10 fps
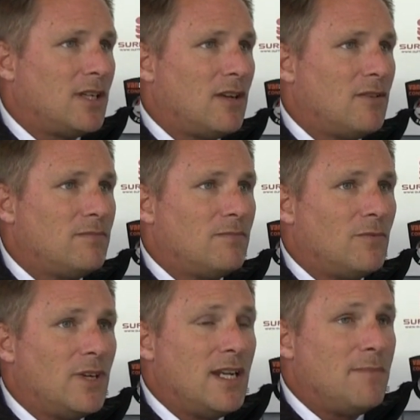You know,
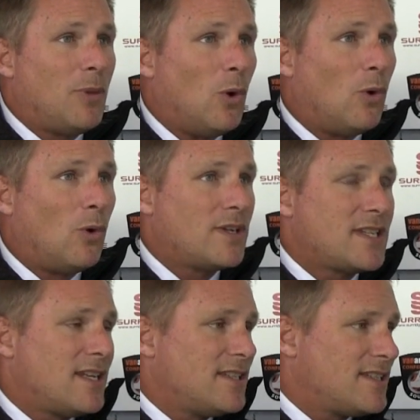really poor
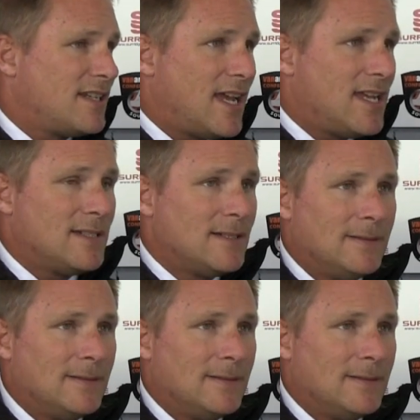attendance today.